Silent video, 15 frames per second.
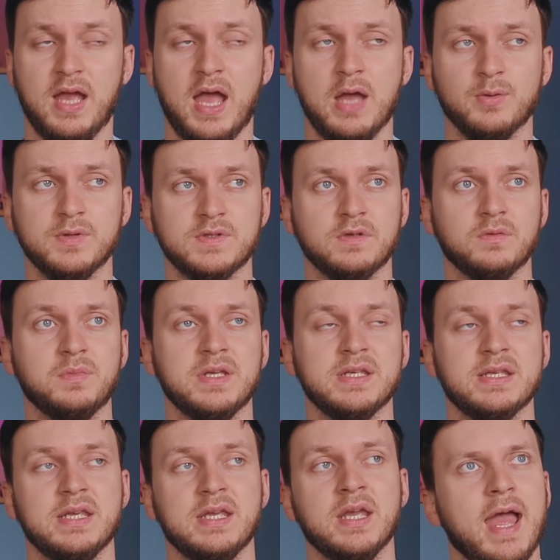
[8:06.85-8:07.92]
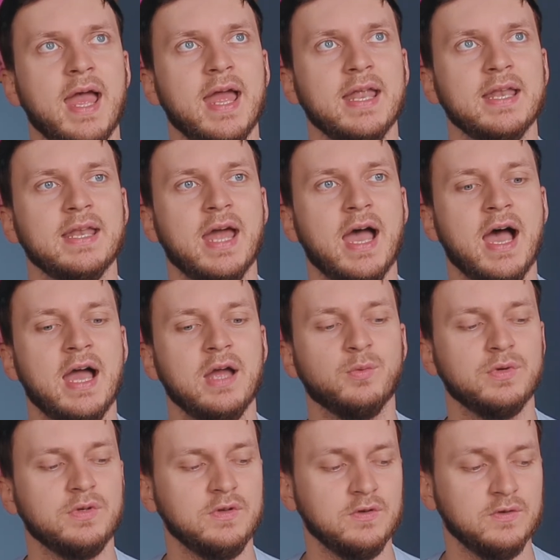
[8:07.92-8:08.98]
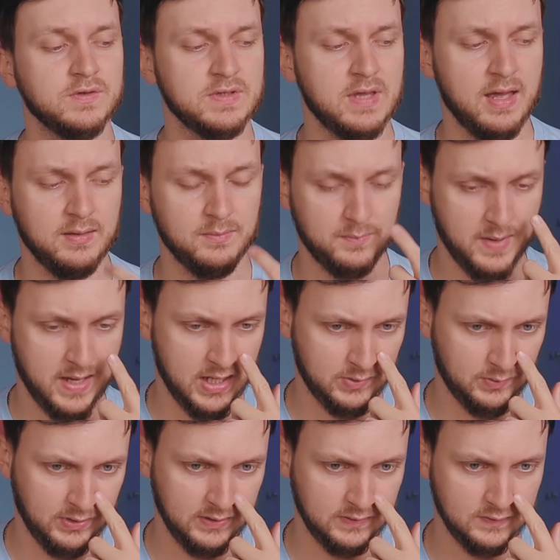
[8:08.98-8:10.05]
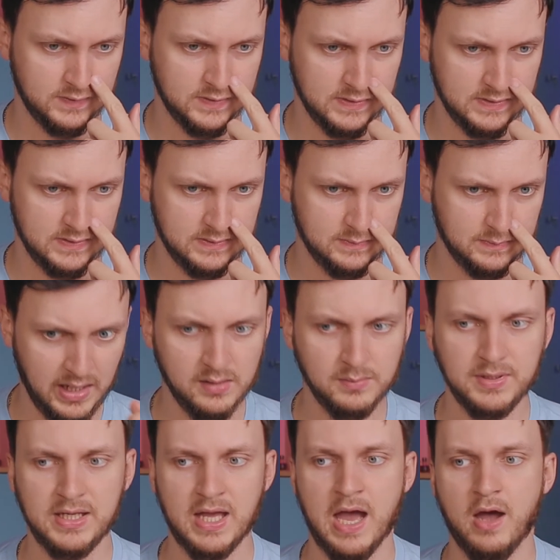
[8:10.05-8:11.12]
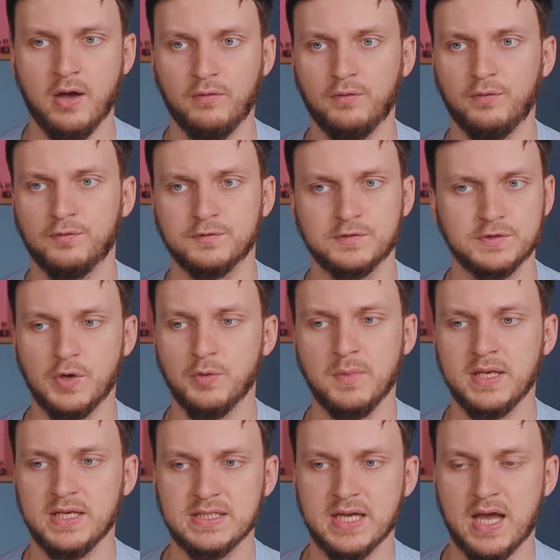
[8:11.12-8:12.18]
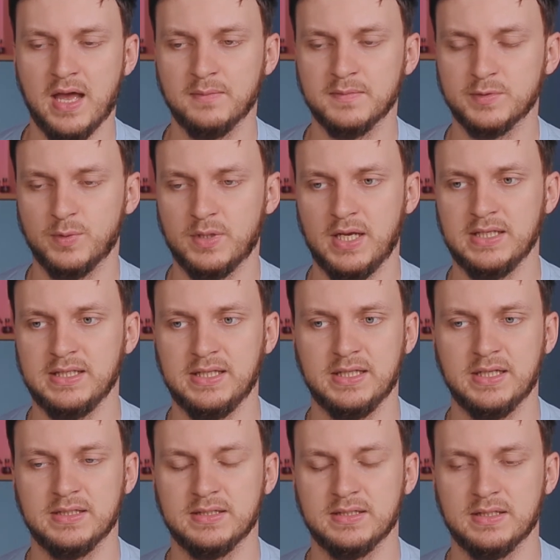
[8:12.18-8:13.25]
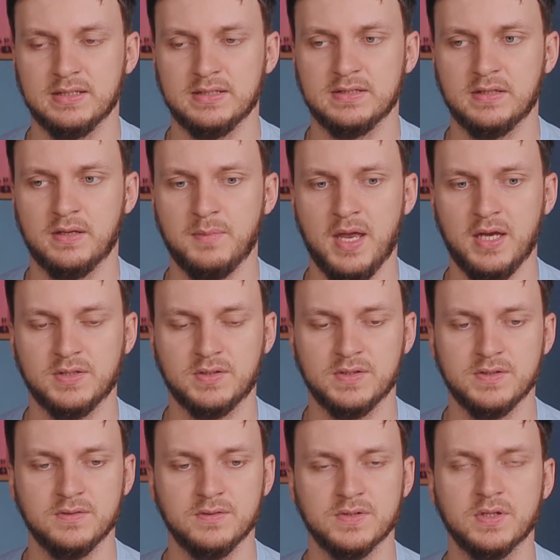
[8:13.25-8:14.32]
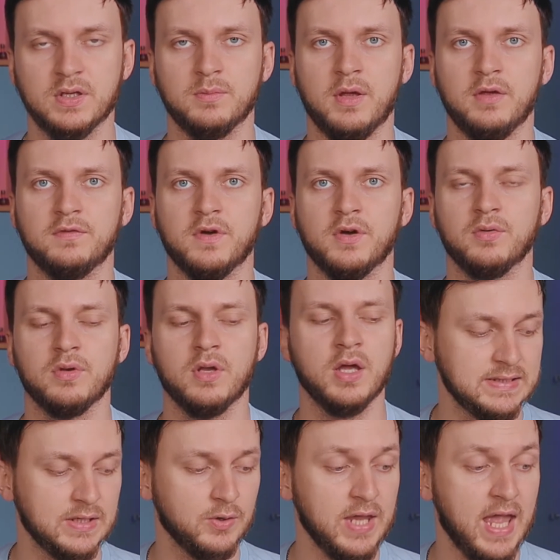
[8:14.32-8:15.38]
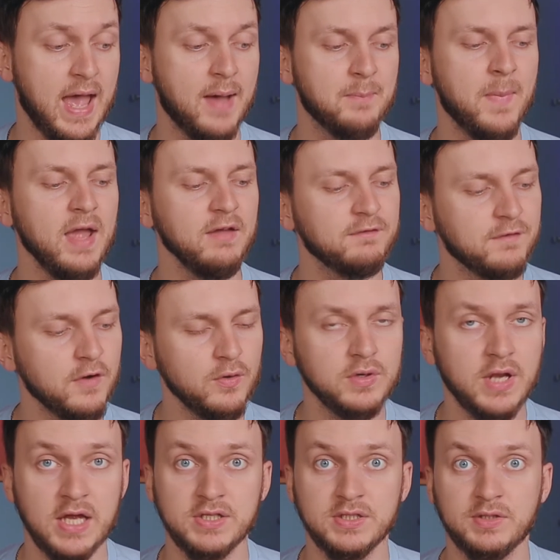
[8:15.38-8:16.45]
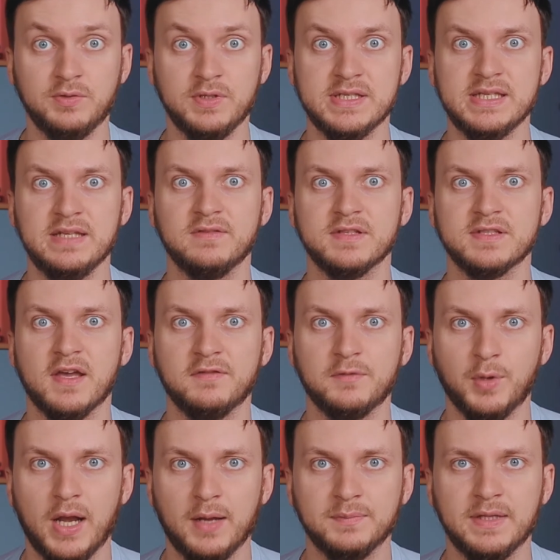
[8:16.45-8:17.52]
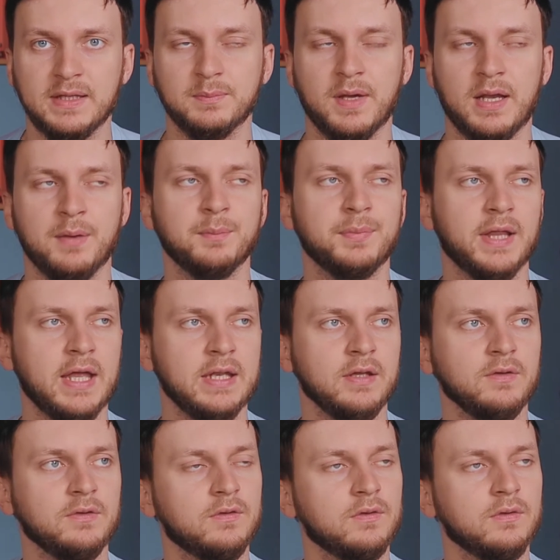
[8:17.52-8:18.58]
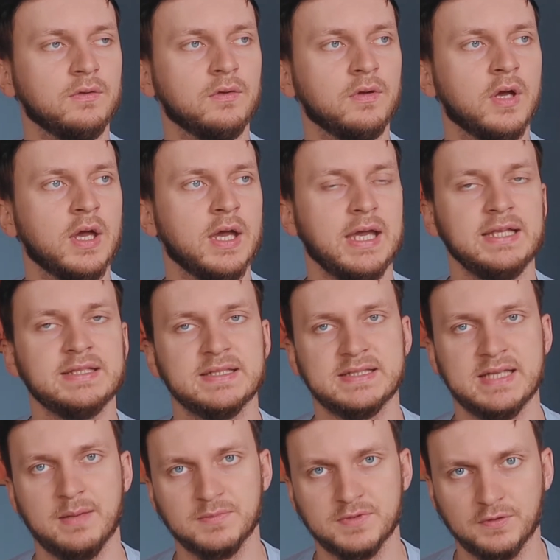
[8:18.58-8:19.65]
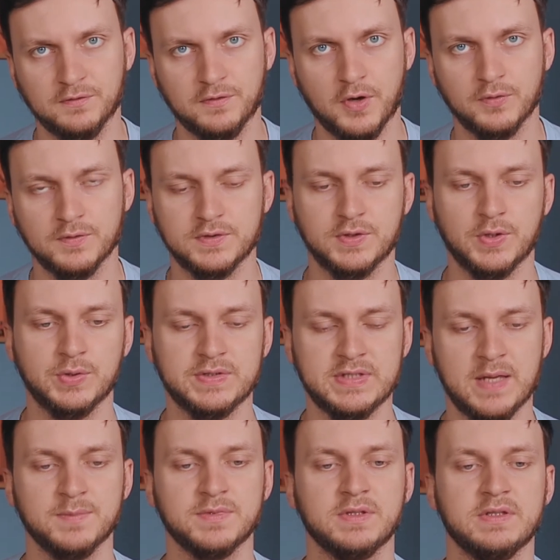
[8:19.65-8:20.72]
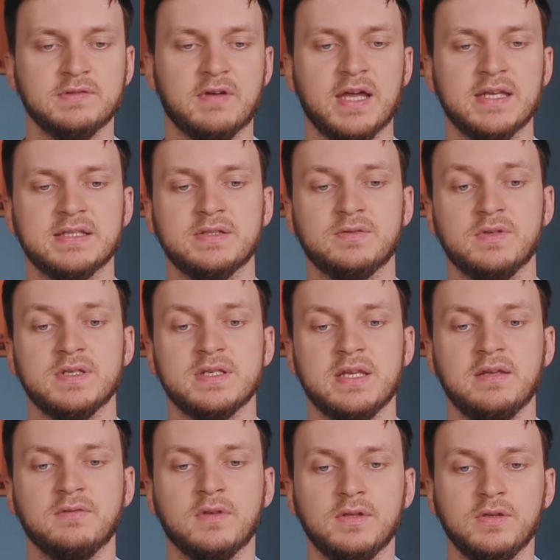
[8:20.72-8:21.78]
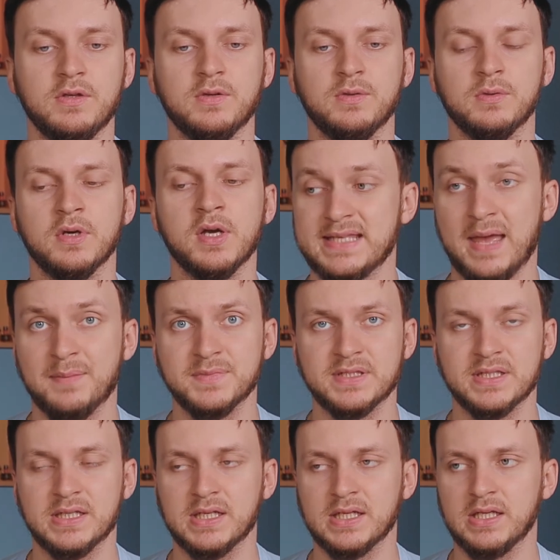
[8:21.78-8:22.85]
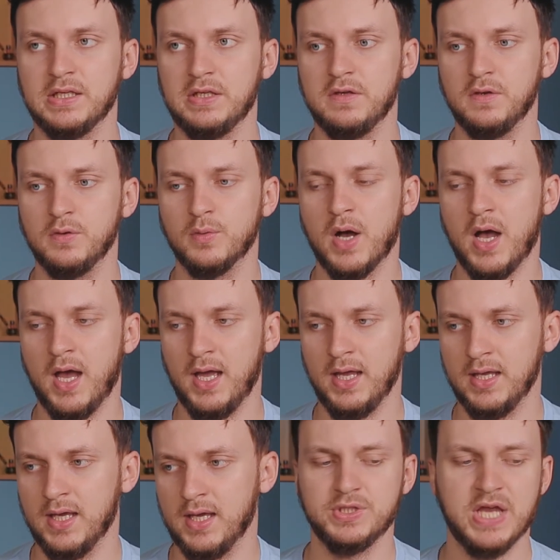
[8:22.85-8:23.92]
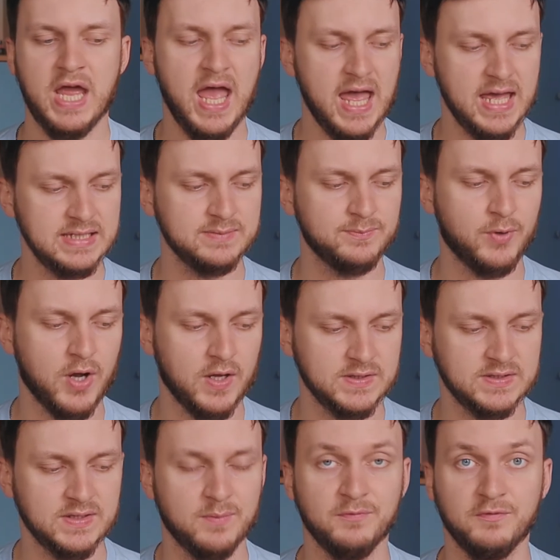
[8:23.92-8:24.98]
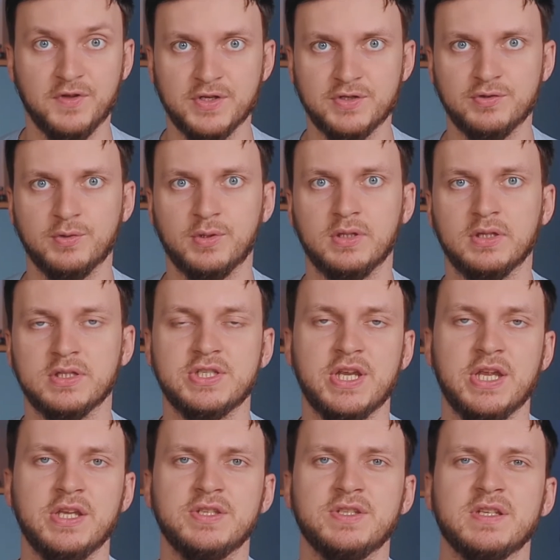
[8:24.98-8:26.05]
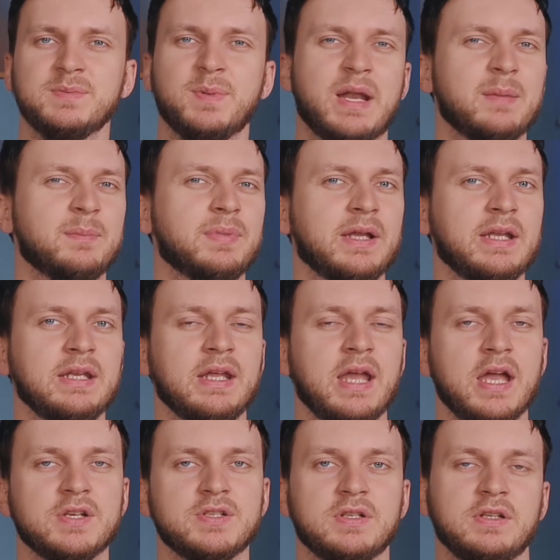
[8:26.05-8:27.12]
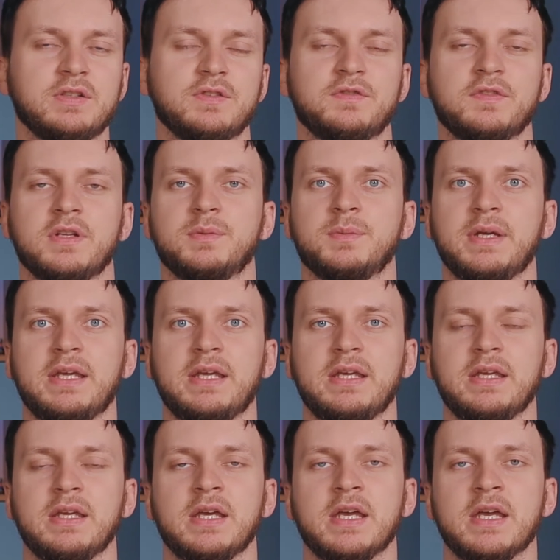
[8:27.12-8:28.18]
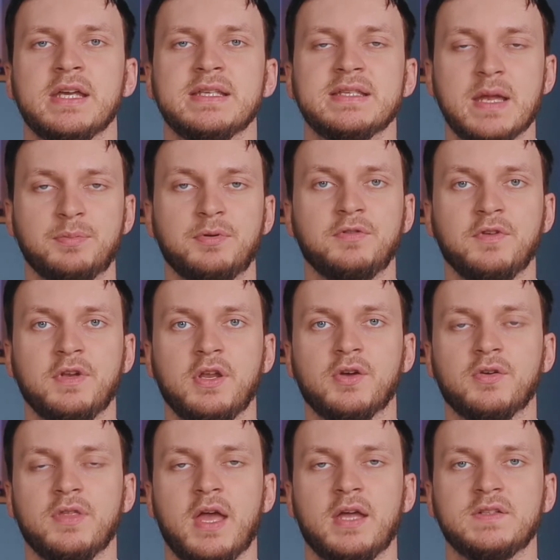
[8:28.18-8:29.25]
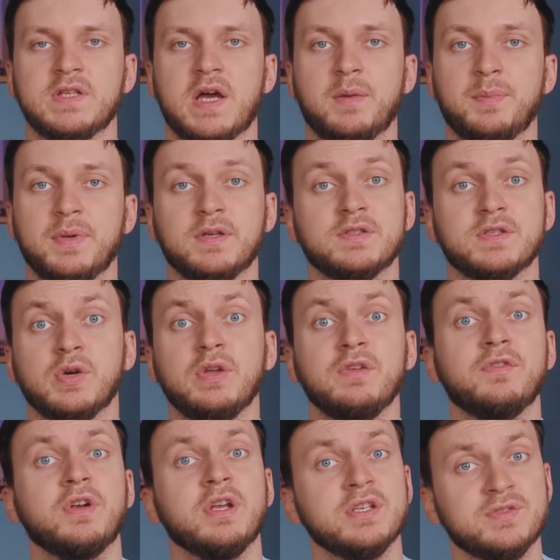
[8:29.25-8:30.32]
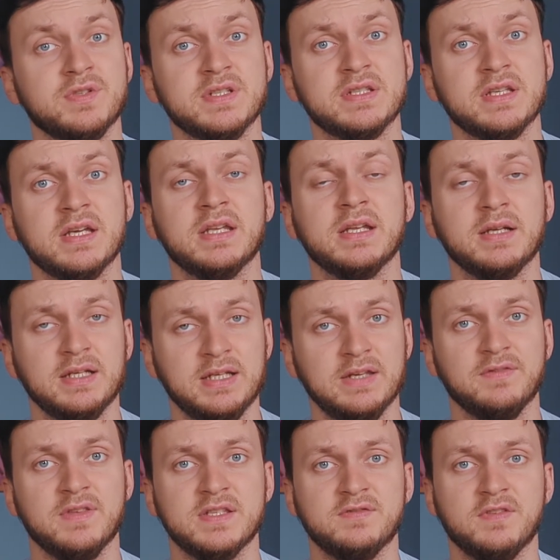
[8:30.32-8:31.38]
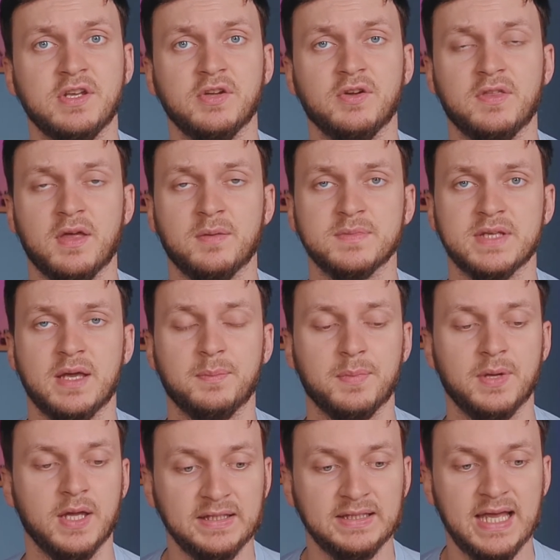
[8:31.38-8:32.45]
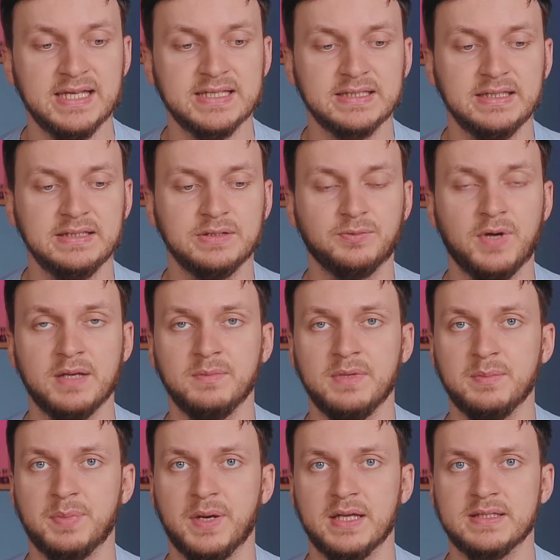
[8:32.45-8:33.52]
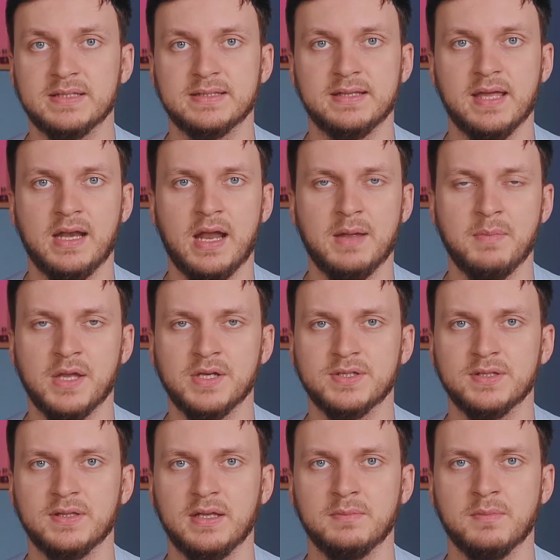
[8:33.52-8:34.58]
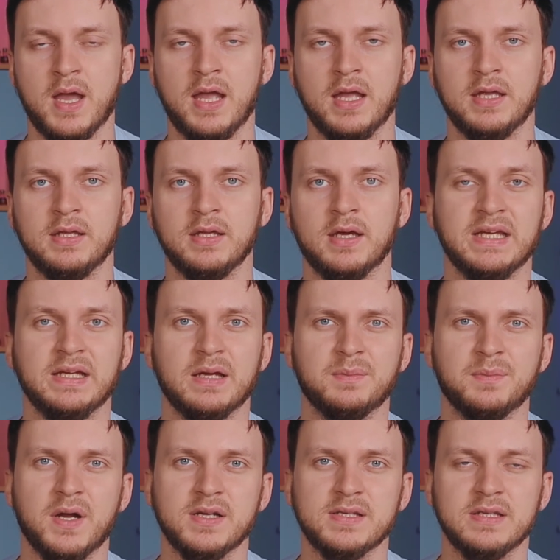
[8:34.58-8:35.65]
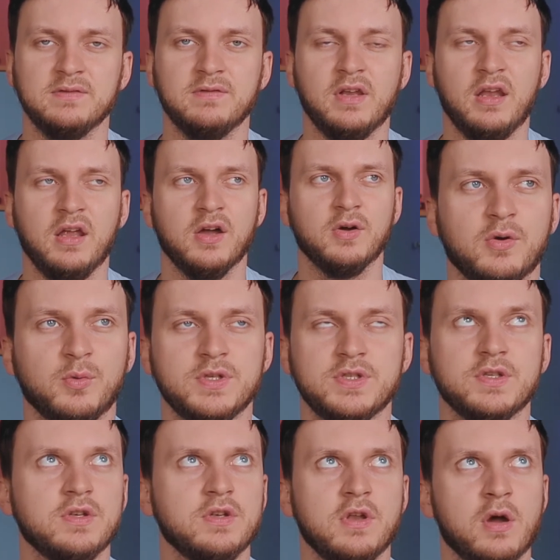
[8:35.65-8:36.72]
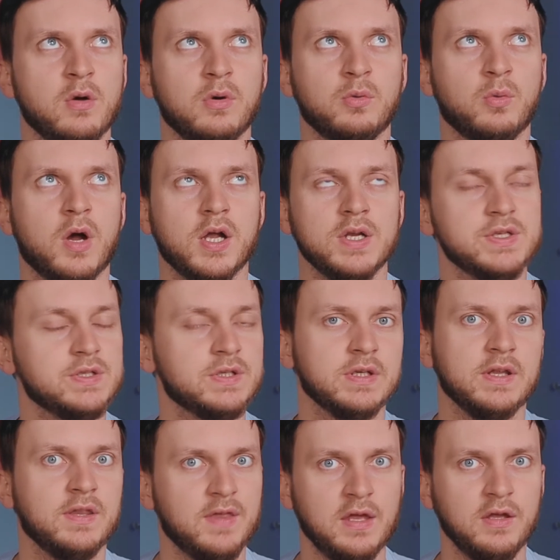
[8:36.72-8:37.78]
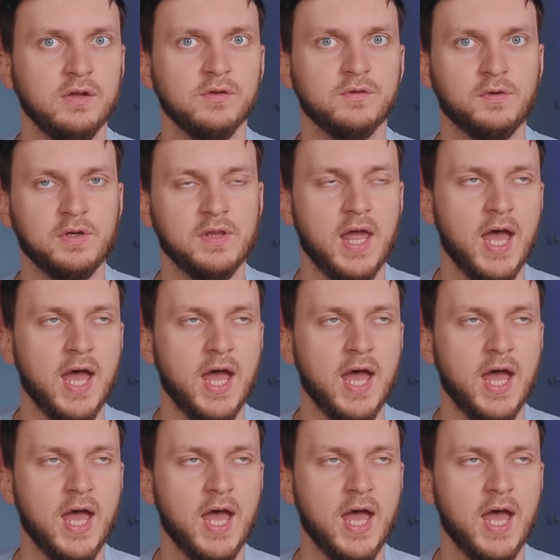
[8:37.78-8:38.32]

I was so busy, and I would use that battery to just bail me out so many times when I needed some extra juice on my phone. So yeah, my phone actually received a software update, but I'm planning to, it's a Samsung phone, so Samsung devices received the new Samsung UI, which has brought some visual changes, but I'm planning actually to film a separate video on that topic. So if you're interested, give this video a thumbs up. And lastly, the Redmi Buds that I mentioned in my tech unboxing video, which no one watched, thank you for